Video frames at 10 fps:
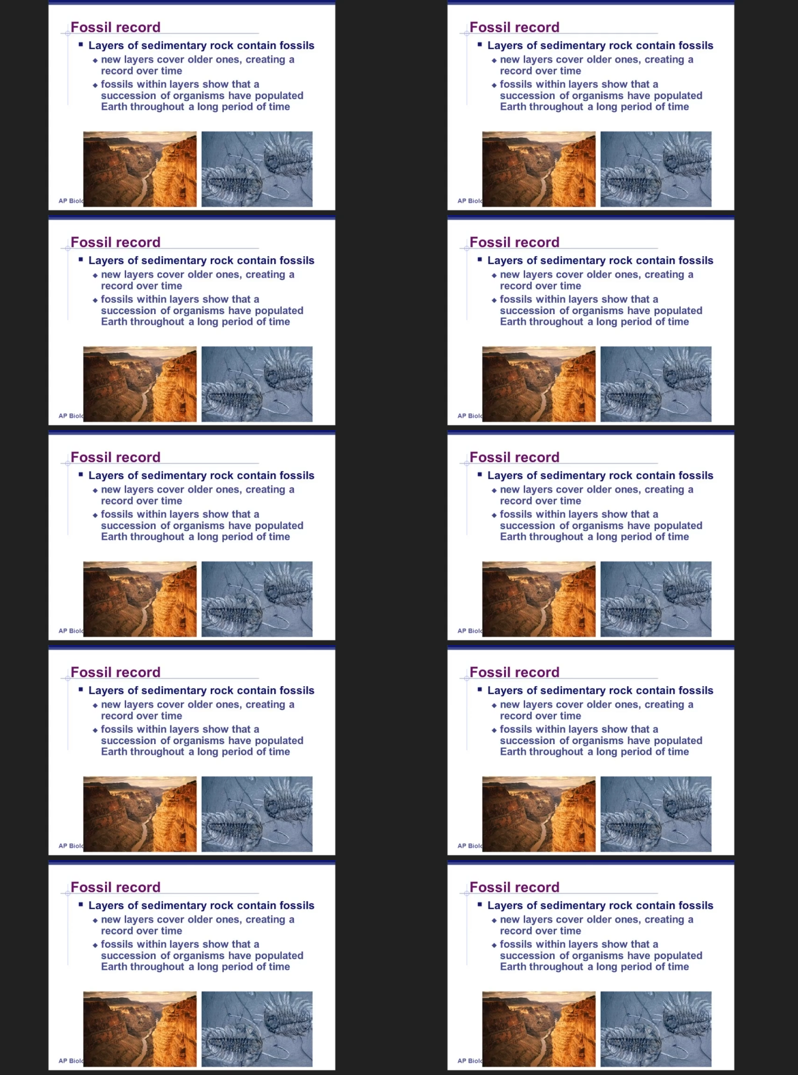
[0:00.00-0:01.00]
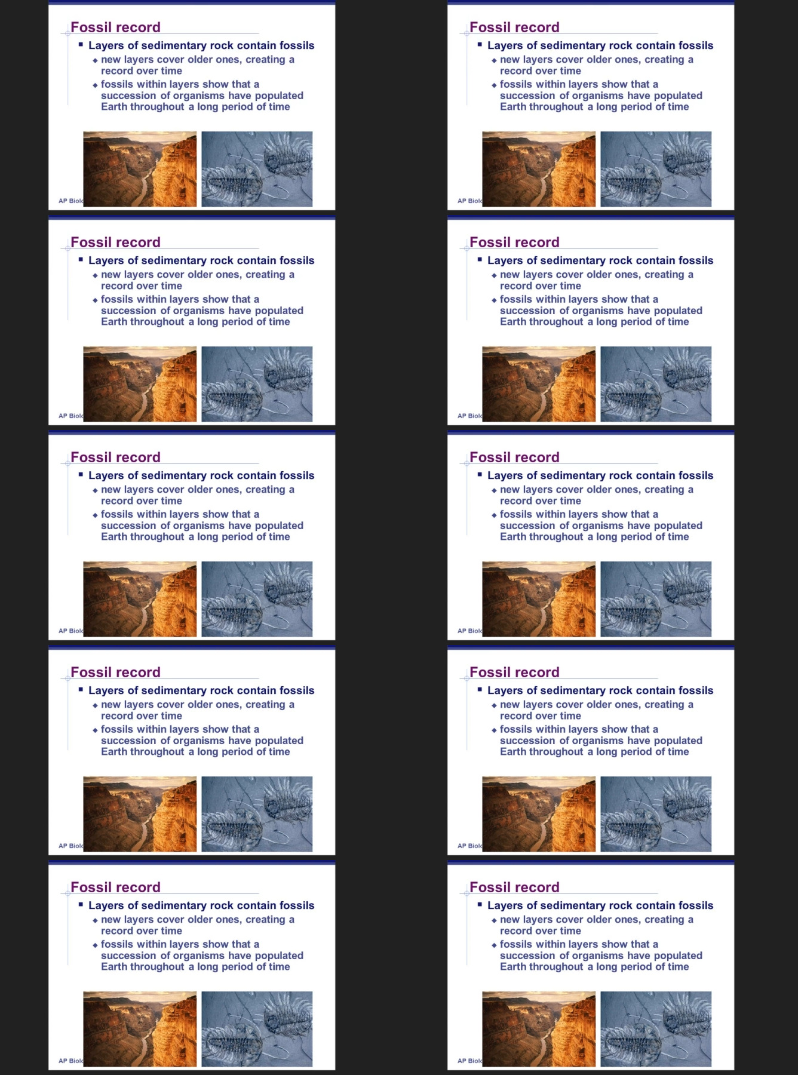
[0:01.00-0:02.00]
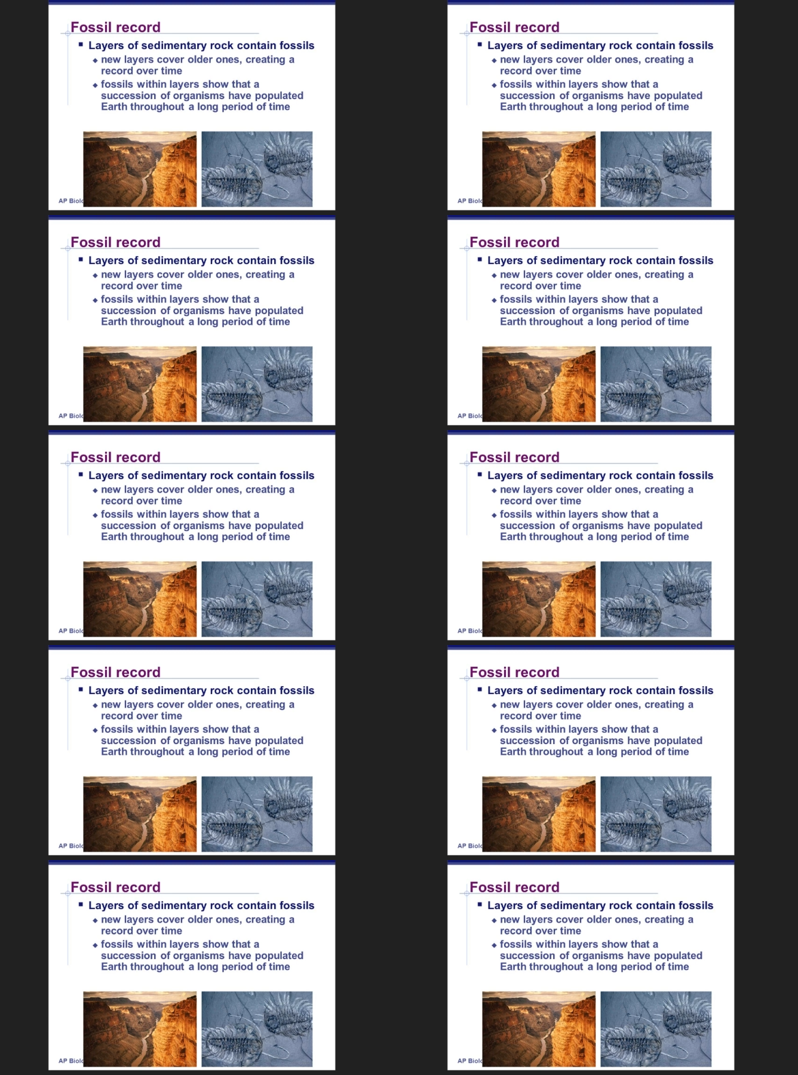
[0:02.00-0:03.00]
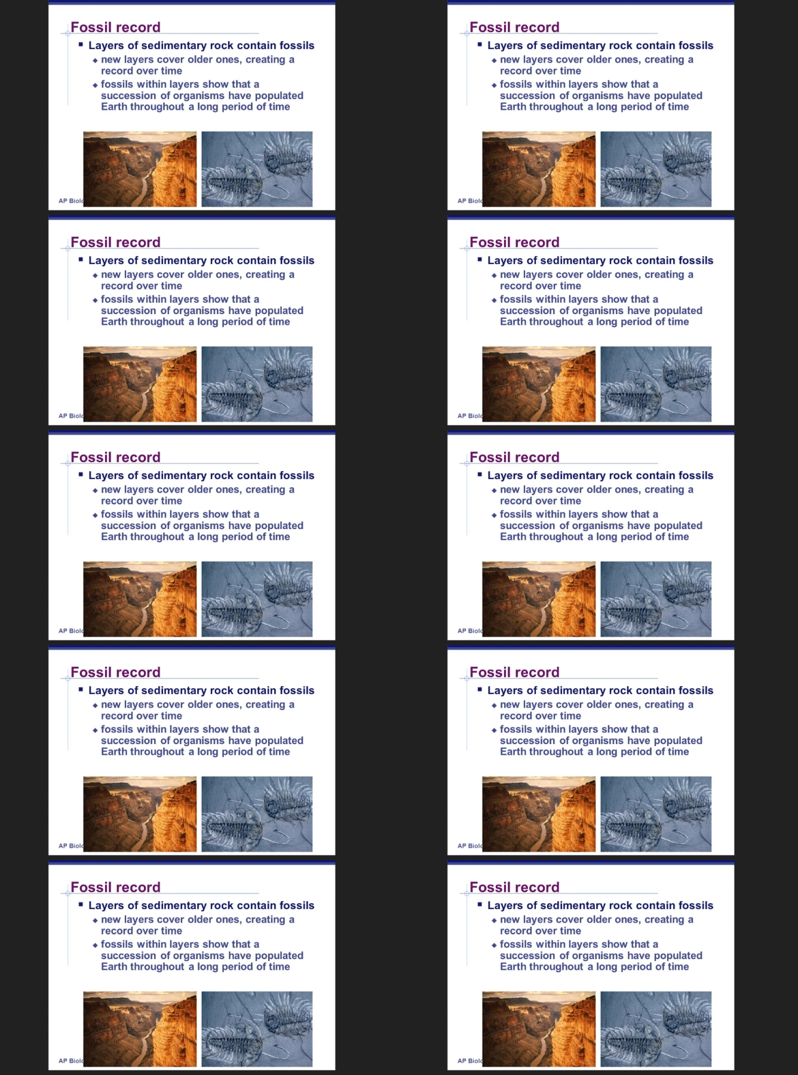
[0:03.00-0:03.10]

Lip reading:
(no speaker visible)